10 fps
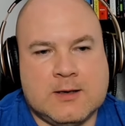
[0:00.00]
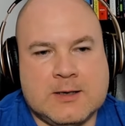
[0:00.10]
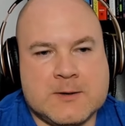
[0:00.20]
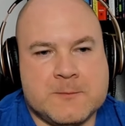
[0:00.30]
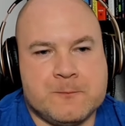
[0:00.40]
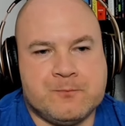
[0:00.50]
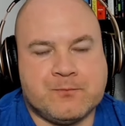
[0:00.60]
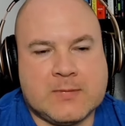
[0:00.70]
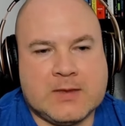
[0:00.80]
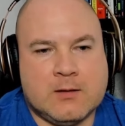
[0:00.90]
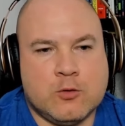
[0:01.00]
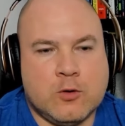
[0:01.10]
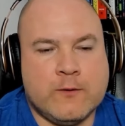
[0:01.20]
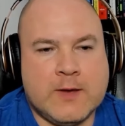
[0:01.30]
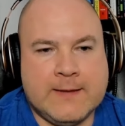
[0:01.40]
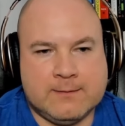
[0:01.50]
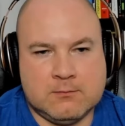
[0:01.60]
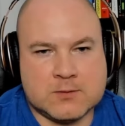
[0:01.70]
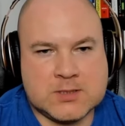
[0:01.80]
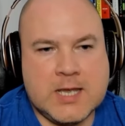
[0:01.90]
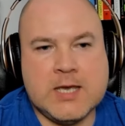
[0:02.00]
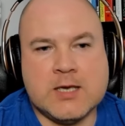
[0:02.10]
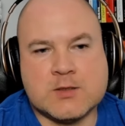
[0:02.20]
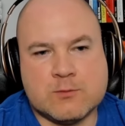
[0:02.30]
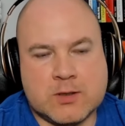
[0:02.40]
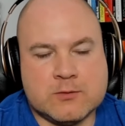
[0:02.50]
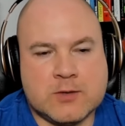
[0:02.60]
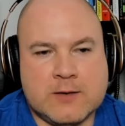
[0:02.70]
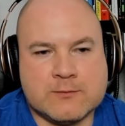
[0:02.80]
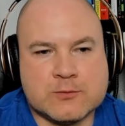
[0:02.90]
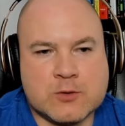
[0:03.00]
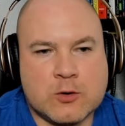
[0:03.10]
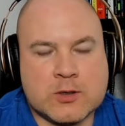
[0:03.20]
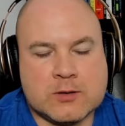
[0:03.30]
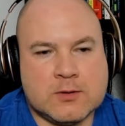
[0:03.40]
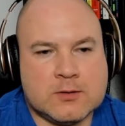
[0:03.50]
on that stage where you have to talk